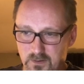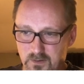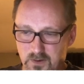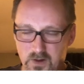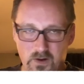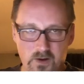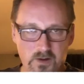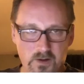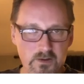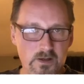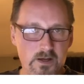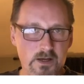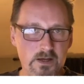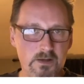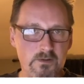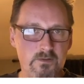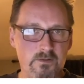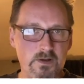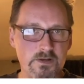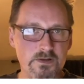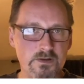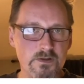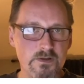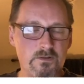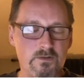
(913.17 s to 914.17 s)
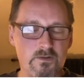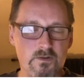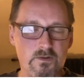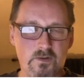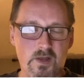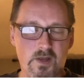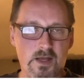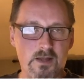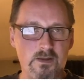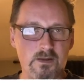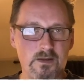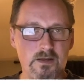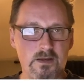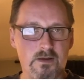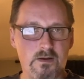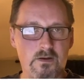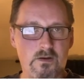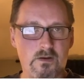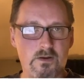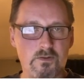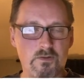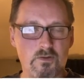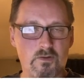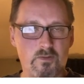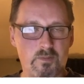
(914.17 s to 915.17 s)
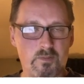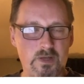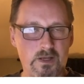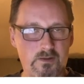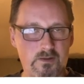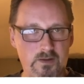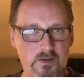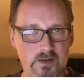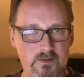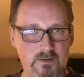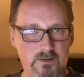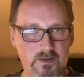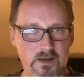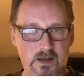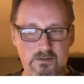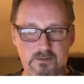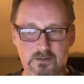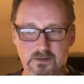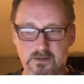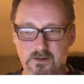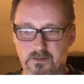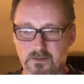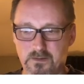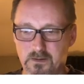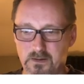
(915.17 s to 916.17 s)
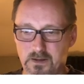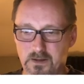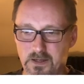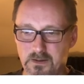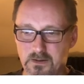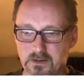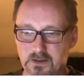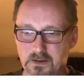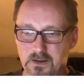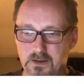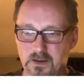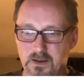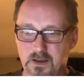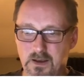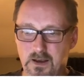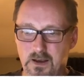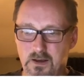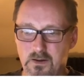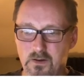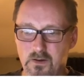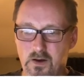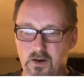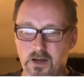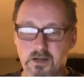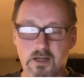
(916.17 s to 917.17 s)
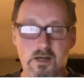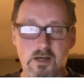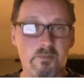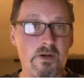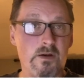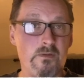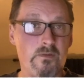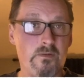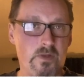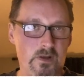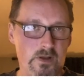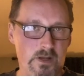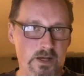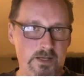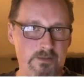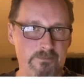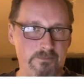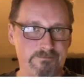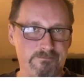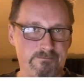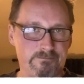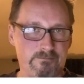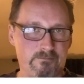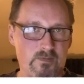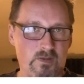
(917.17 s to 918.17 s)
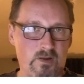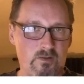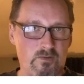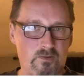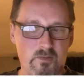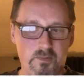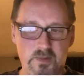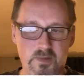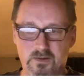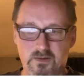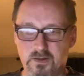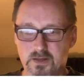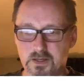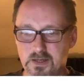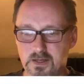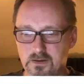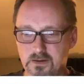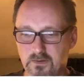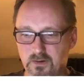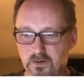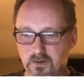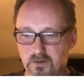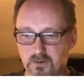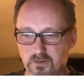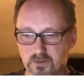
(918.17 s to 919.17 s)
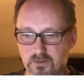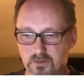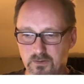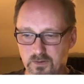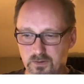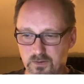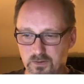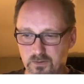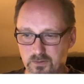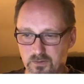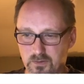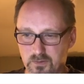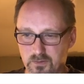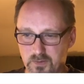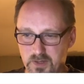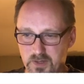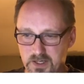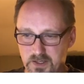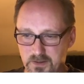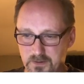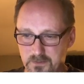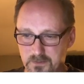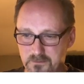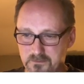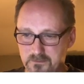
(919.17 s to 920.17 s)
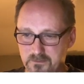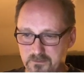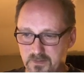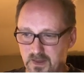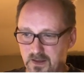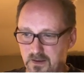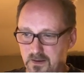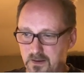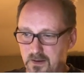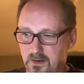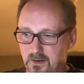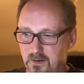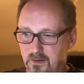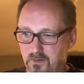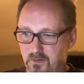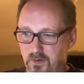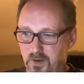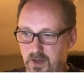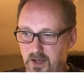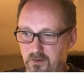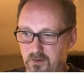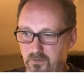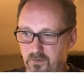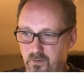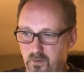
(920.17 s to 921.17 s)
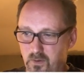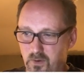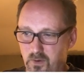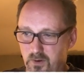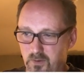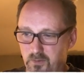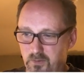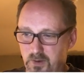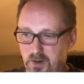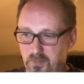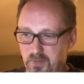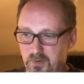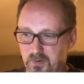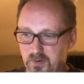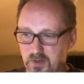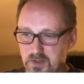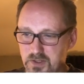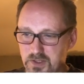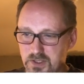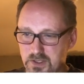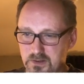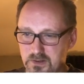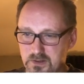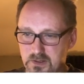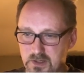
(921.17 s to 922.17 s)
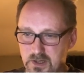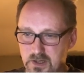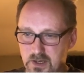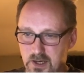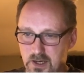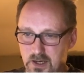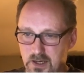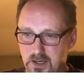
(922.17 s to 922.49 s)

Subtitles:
the online feature so that the contour is placed exactly on the line and not above the line. So it makes it easier to read. Then for repetition,